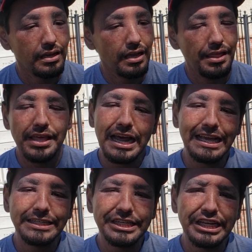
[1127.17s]
And then I
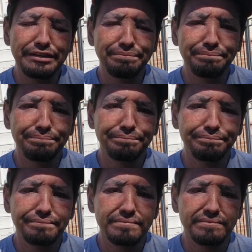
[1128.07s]
ate shit.
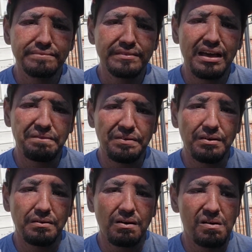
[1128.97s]
I
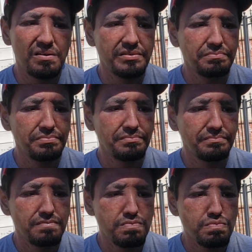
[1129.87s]
fell hard.
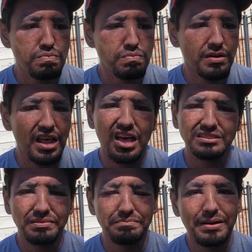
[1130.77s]
I lost
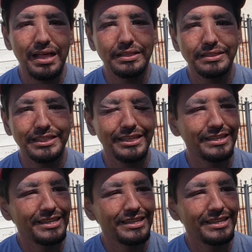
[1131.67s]
my balance.